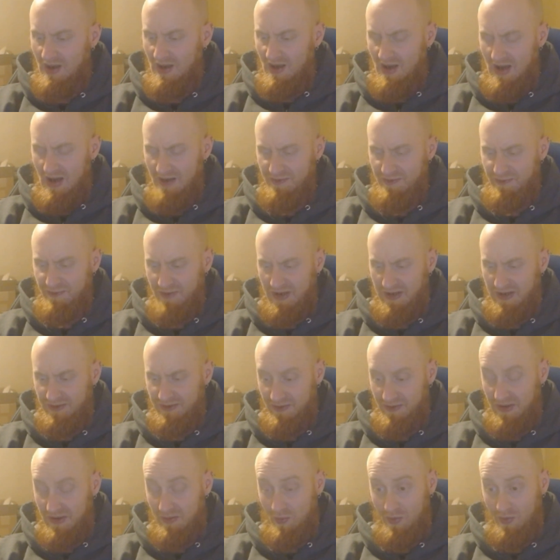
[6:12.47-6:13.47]
I think
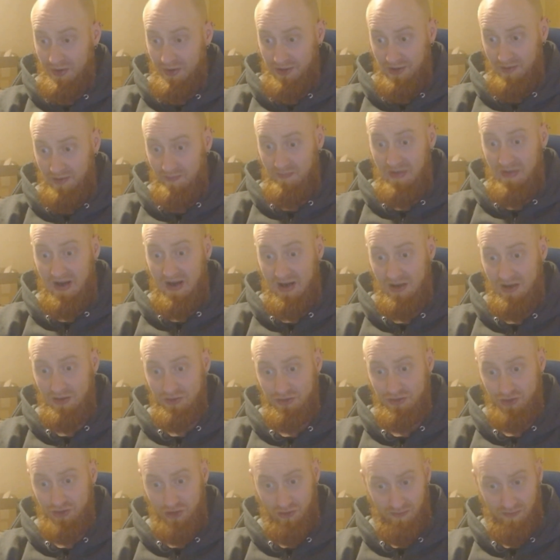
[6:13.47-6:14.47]
that when compared
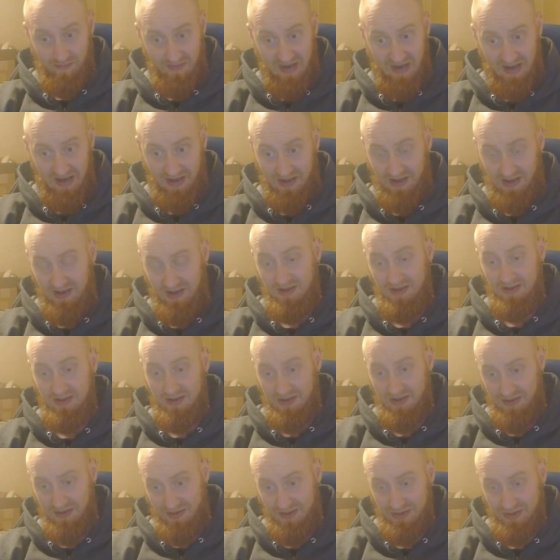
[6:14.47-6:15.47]
to many
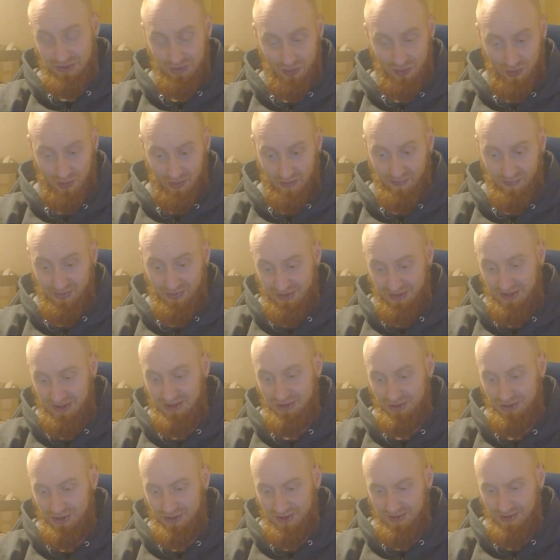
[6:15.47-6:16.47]
in this sort of
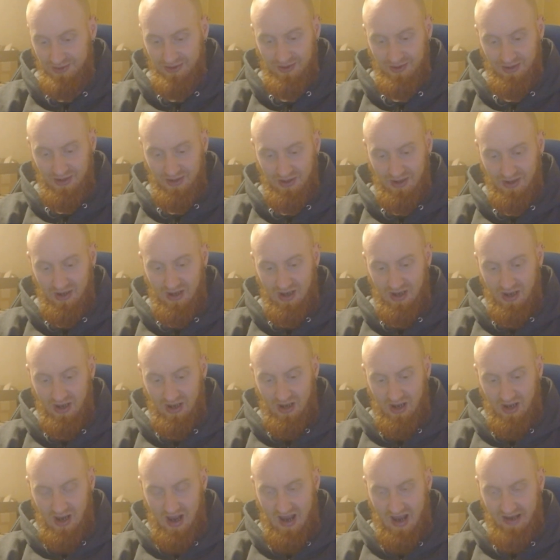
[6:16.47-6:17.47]
position,
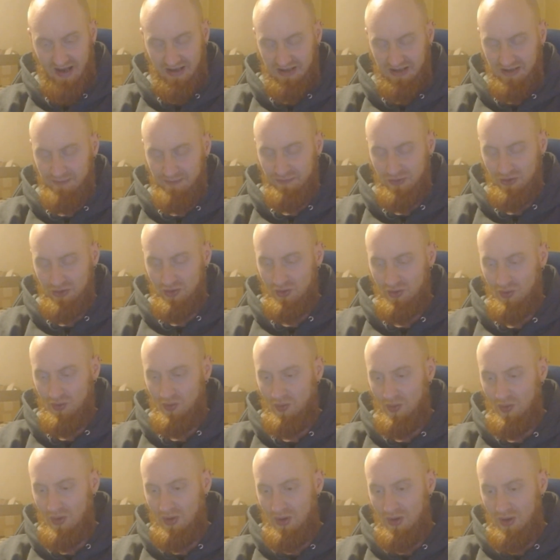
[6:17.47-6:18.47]
I give you
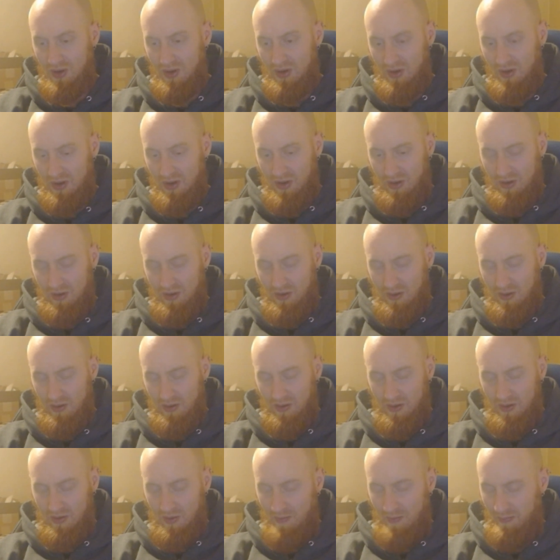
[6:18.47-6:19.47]

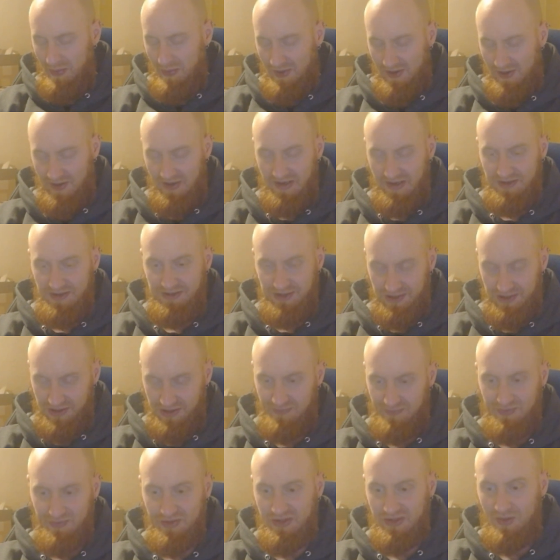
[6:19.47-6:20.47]
plenty
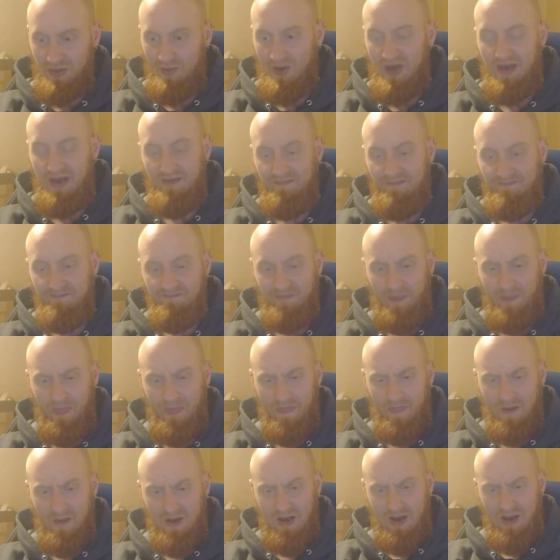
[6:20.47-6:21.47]
of leeway.
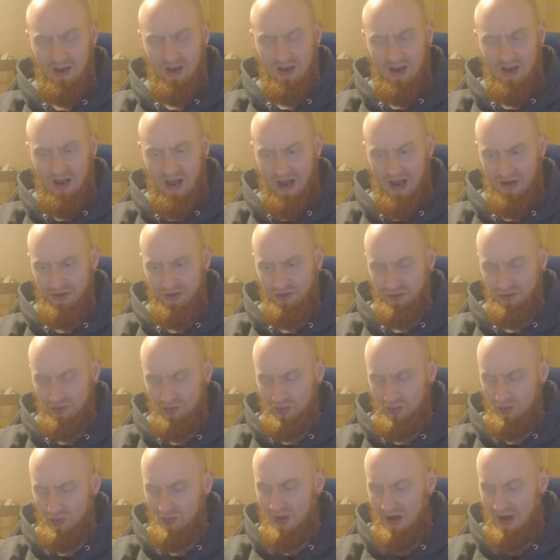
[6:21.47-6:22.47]

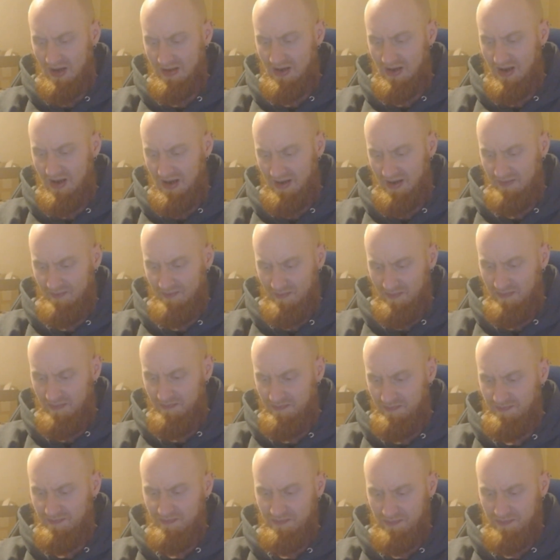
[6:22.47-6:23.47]
I'm
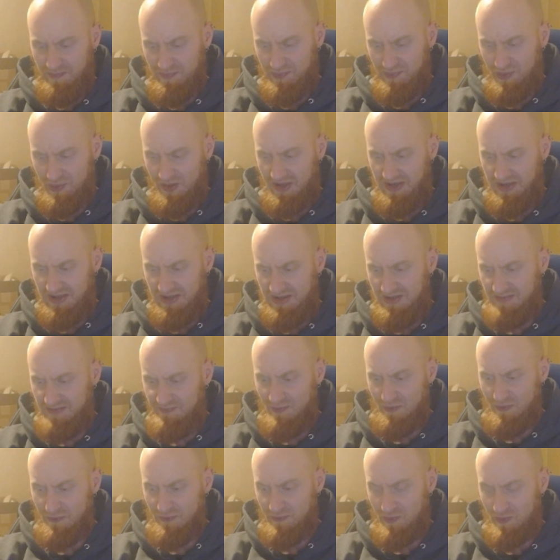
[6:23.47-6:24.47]
pretty
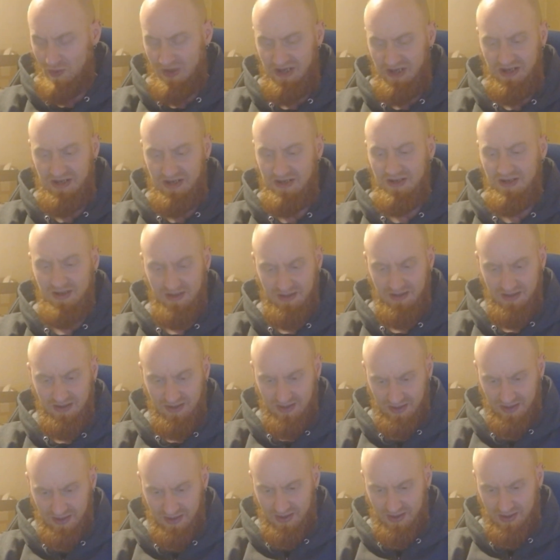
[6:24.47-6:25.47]
free
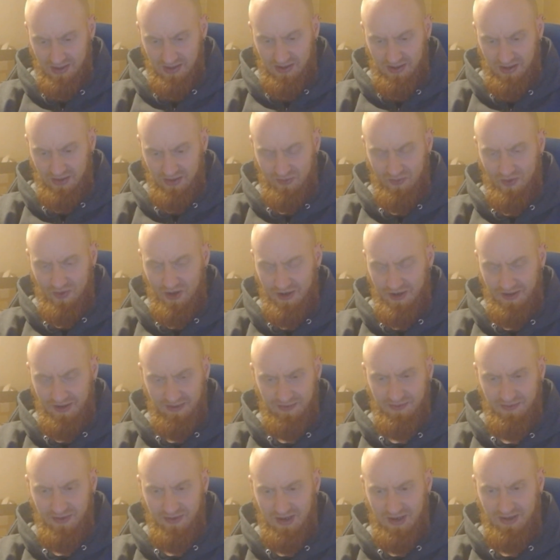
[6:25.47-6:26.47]
in running
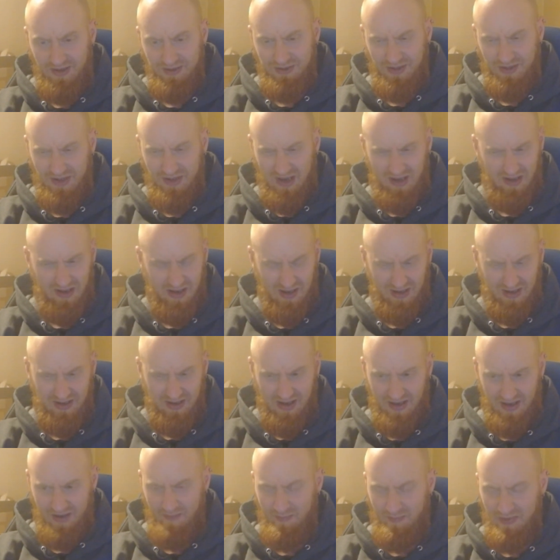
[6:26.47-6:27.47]
things, and I
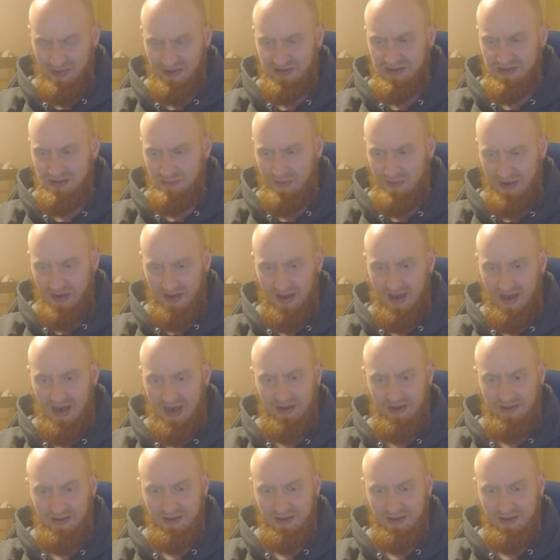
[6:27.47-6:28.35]
kind of believe in that.